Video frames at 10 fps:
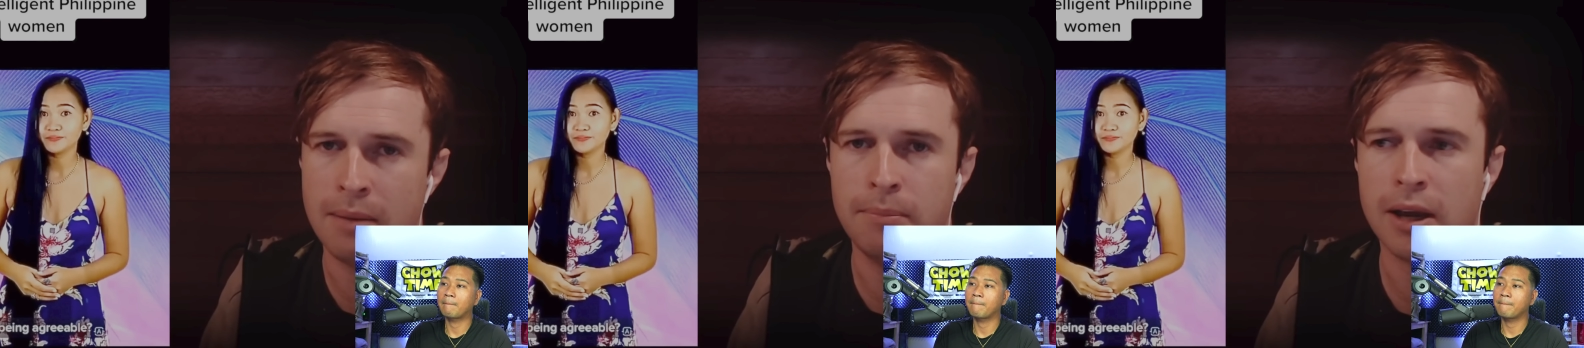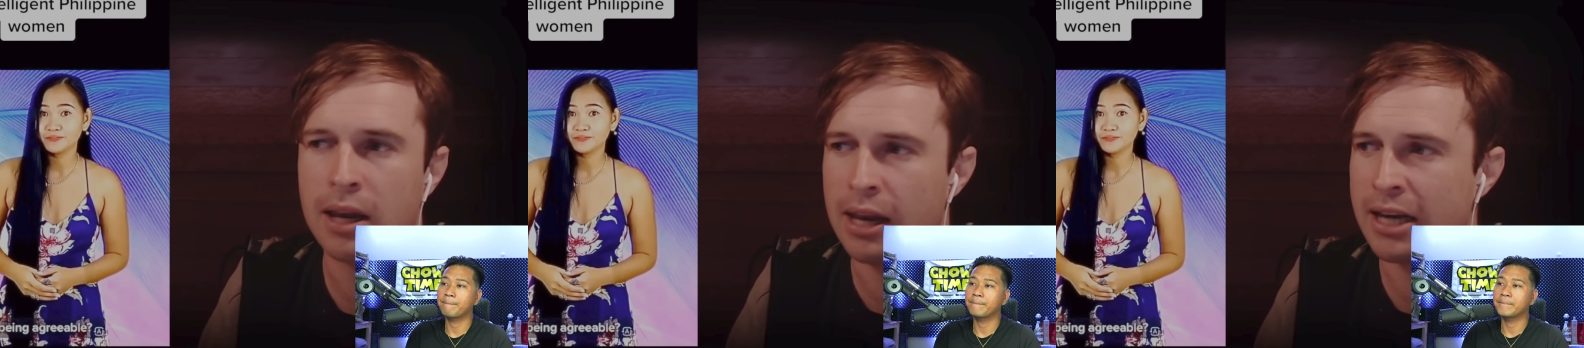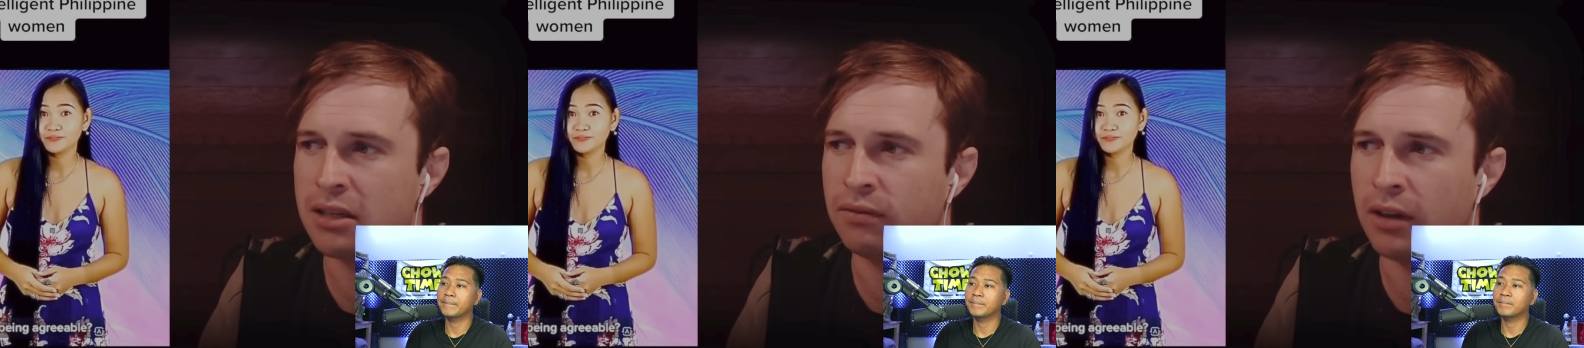Speaker 1: but
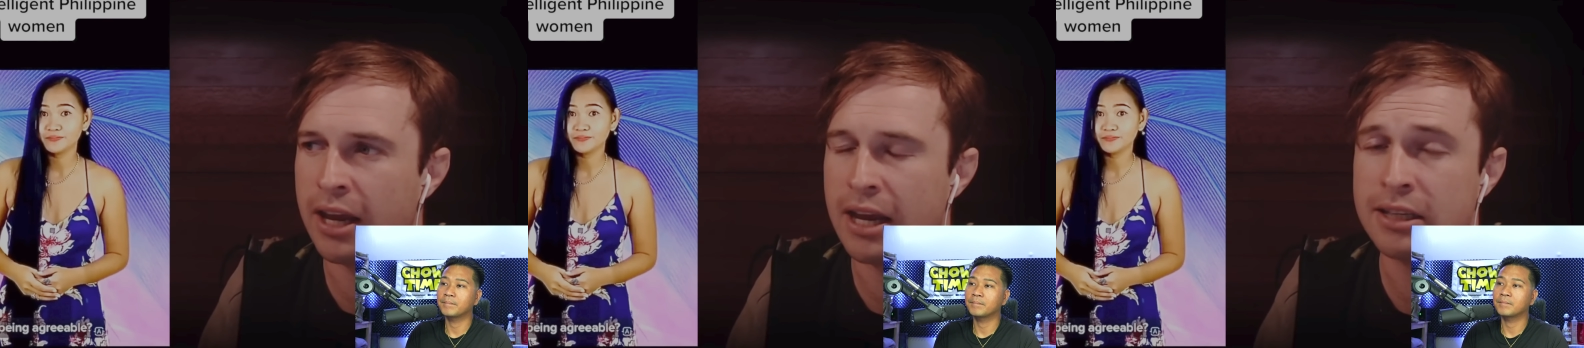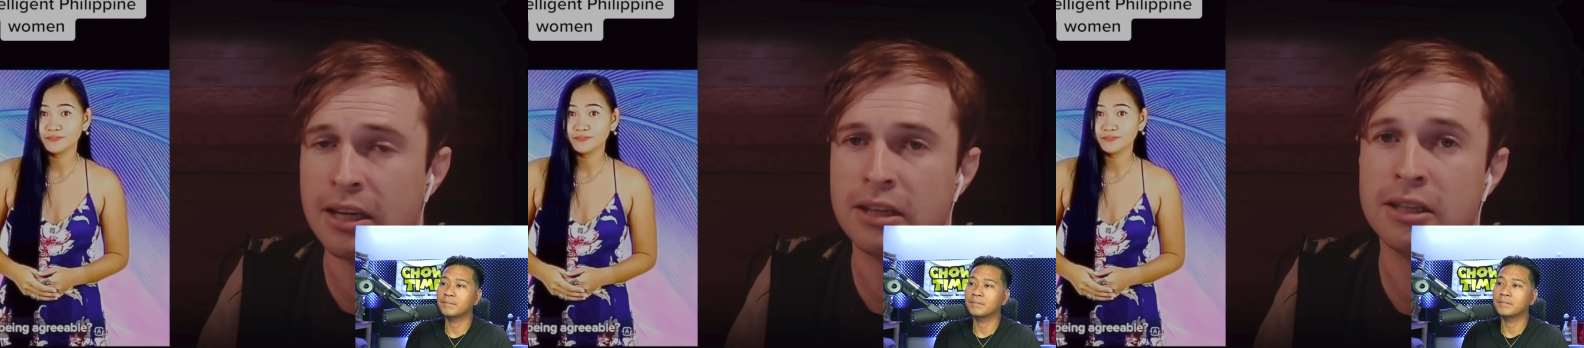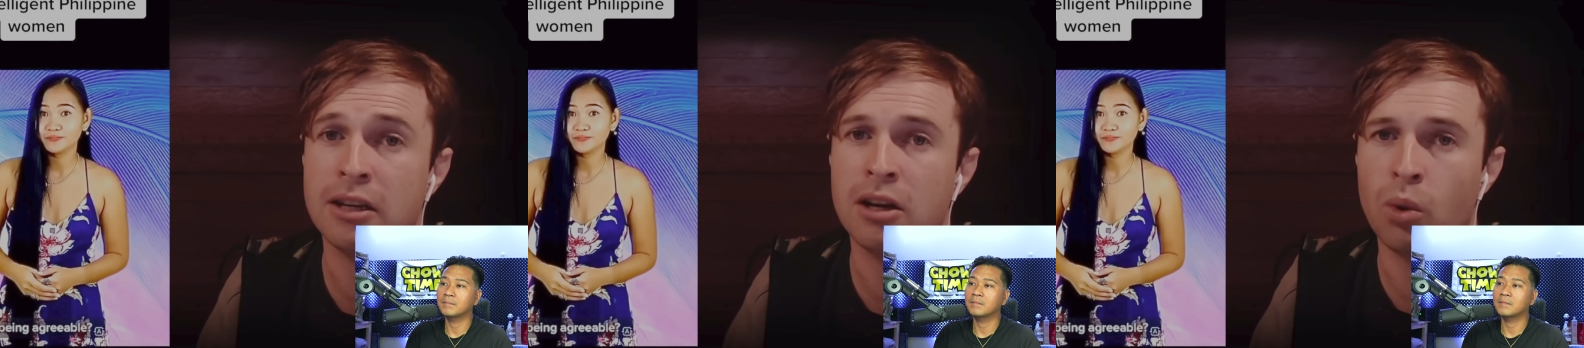collectively it's
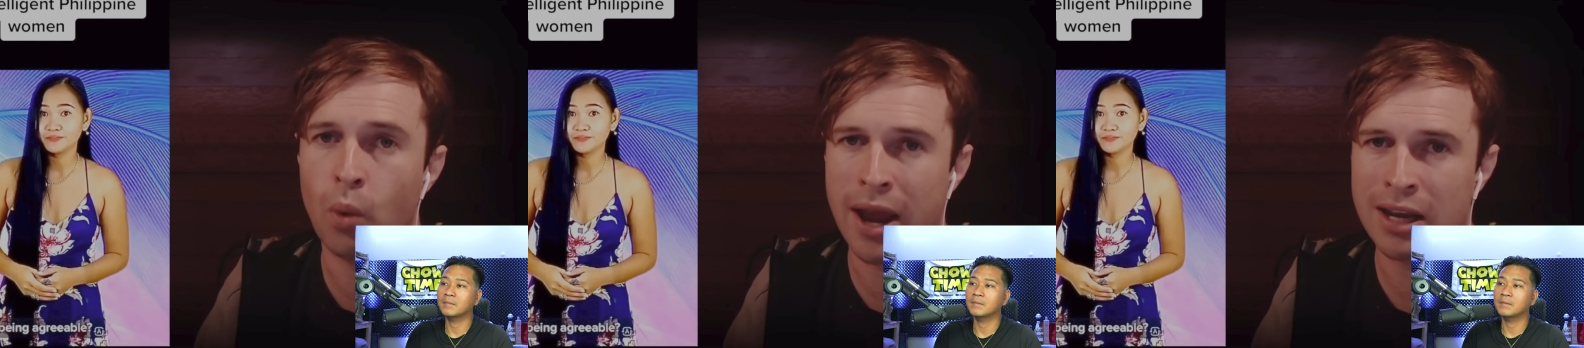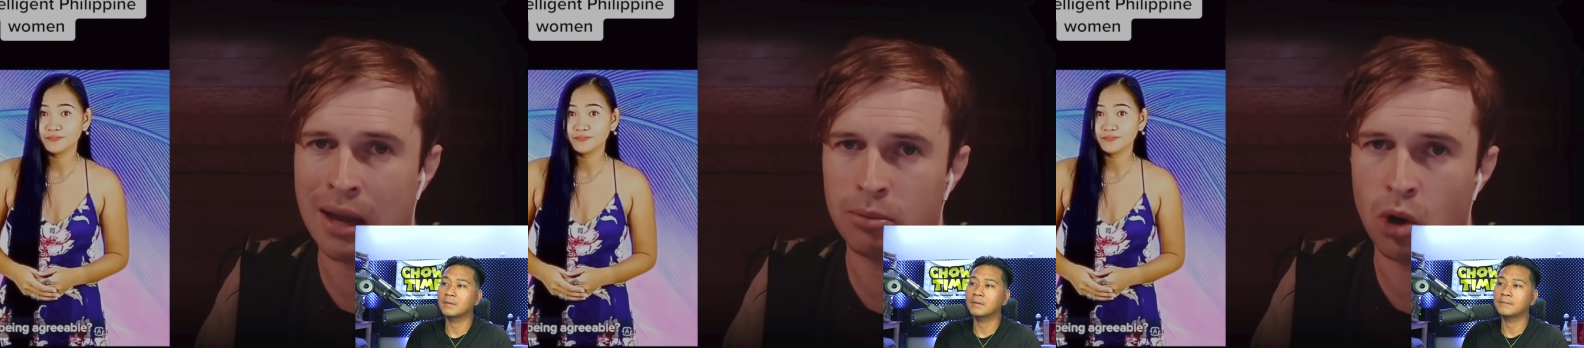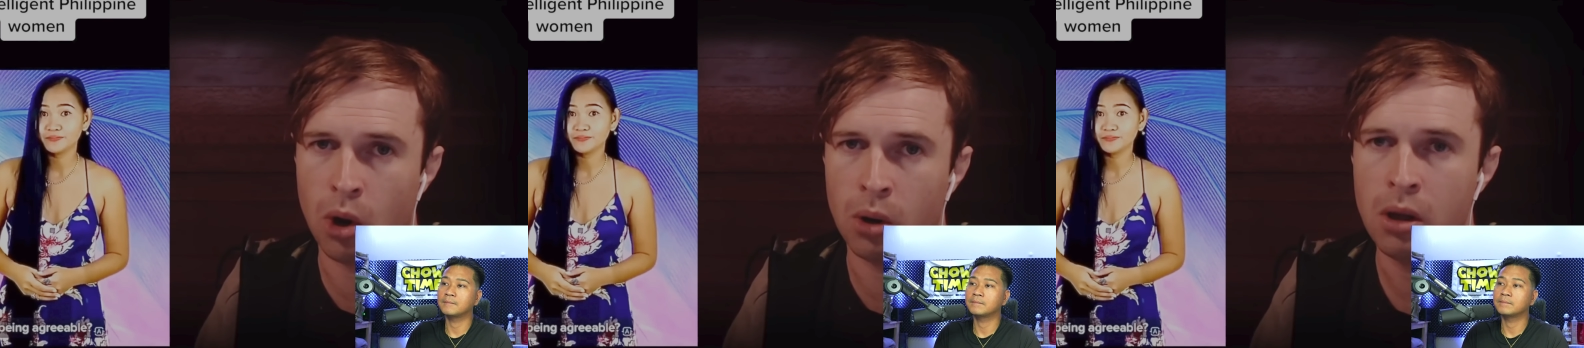considered a wake-up
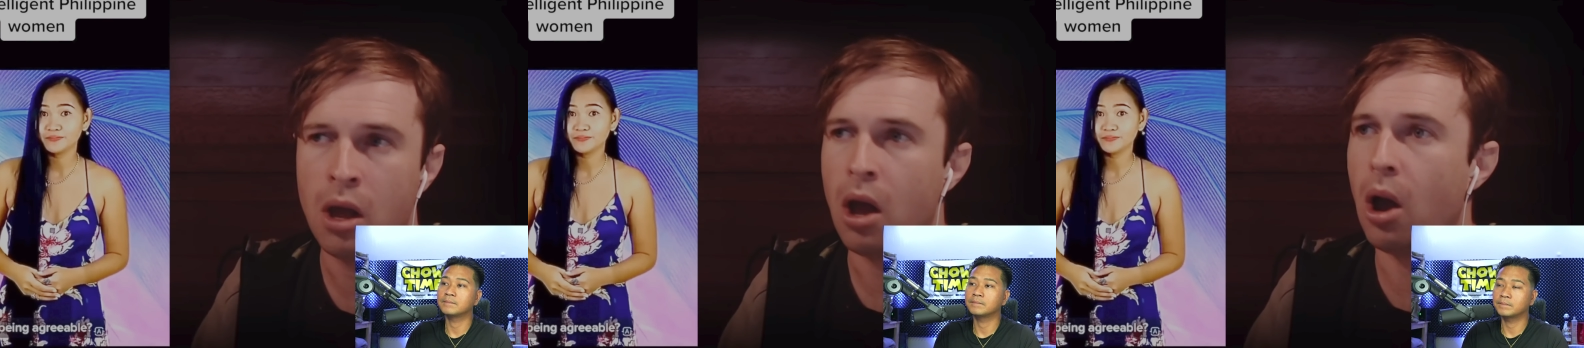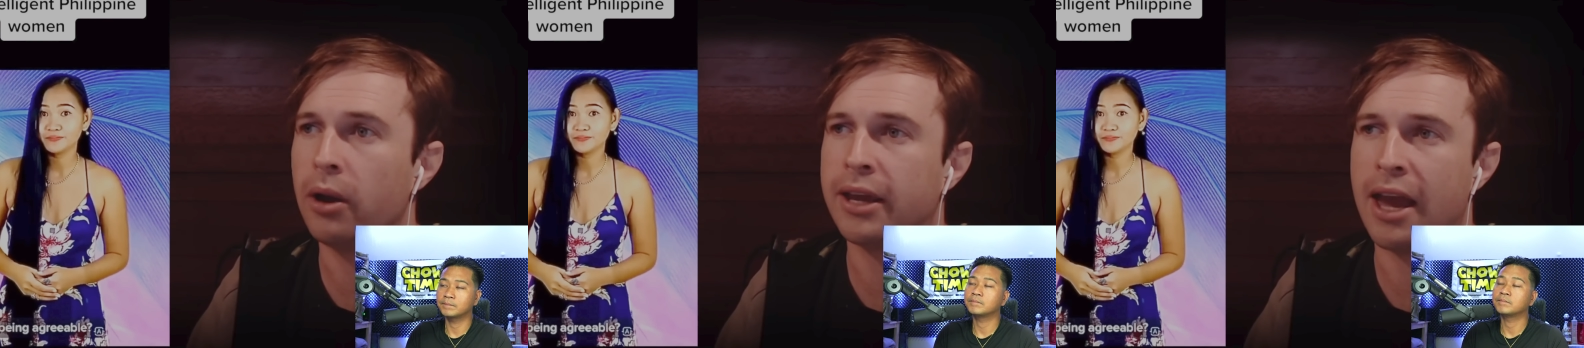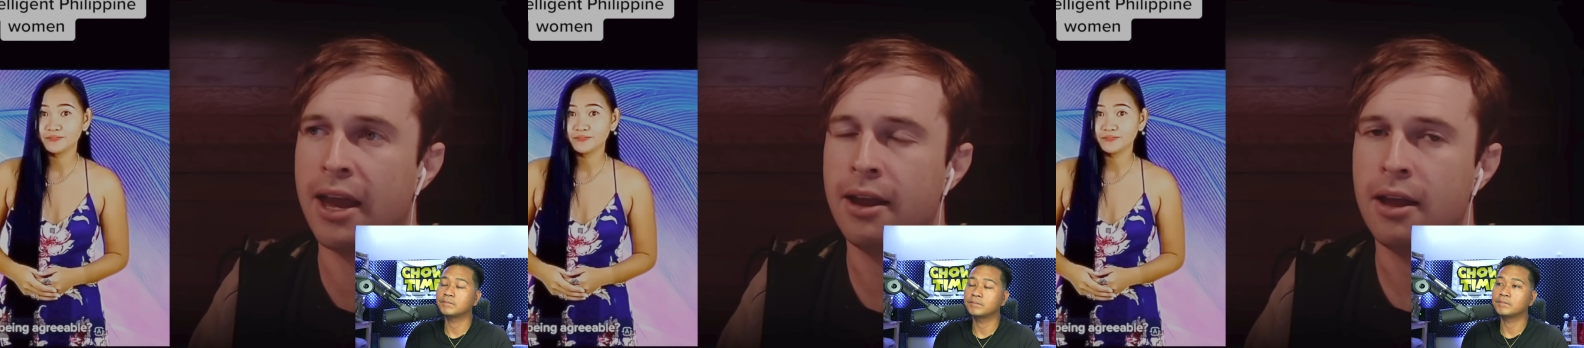call.
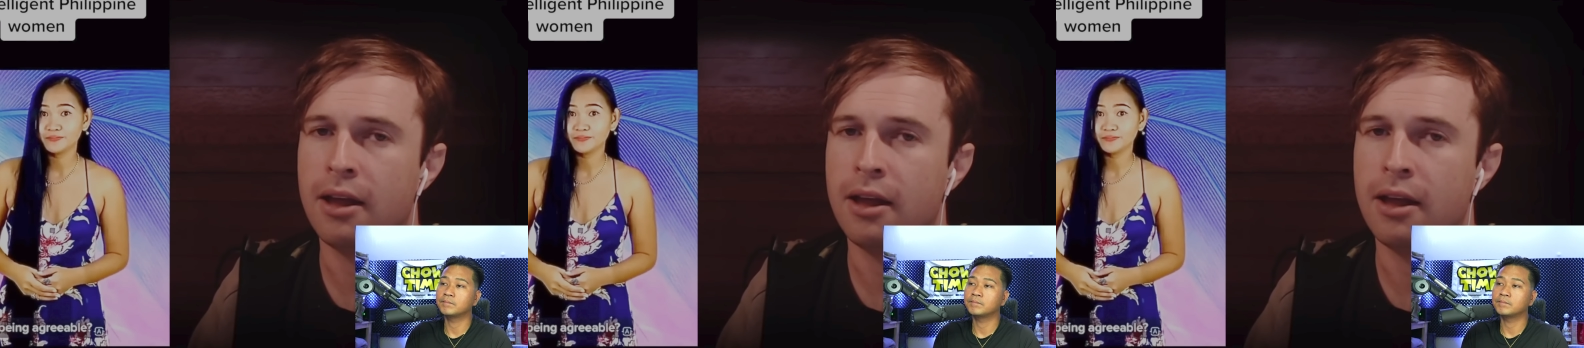Okay,